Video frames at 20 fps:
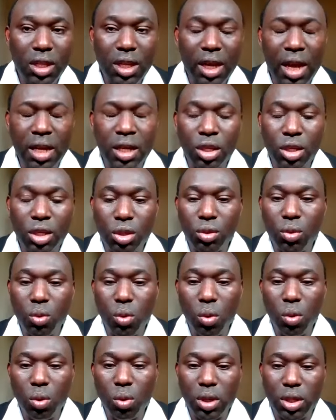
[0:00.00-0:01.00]
Thank you,
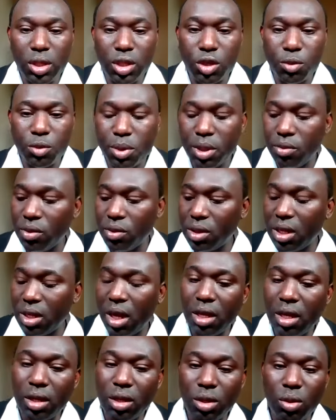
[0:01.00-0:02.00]
Holy Spirit.
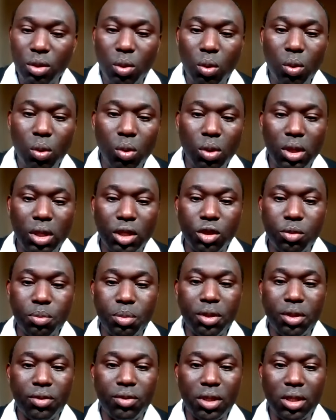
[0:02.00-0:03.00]
Thank you, Holy
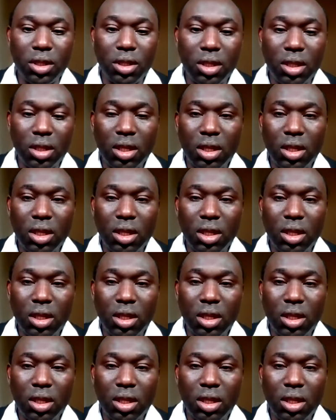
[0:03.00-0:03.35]
Spirit.